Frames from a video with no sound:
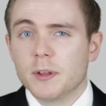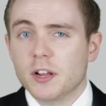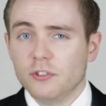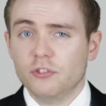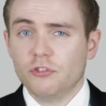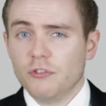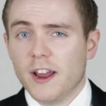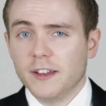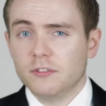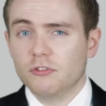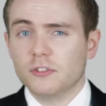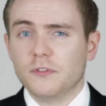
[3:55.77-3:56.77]
because
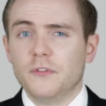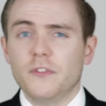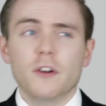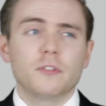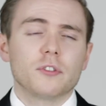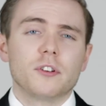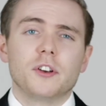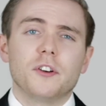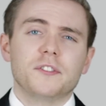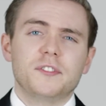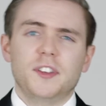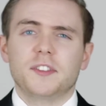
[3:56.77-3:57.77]
stress just throws all
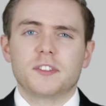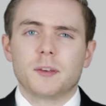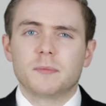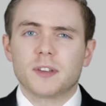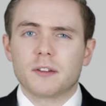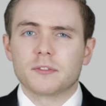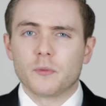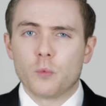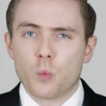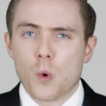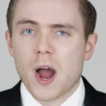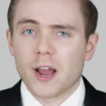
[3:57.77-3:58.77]
your systems out
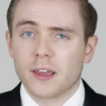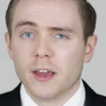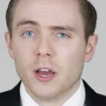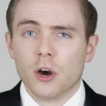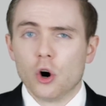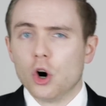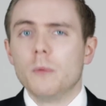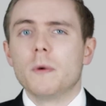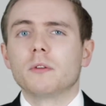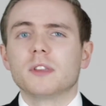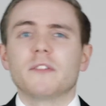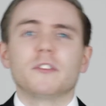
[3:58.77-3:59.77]
of whack.
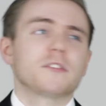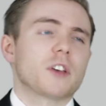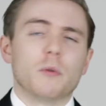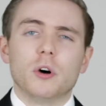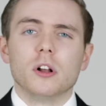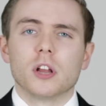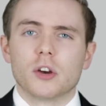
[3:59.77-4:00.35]
Hormone levels go all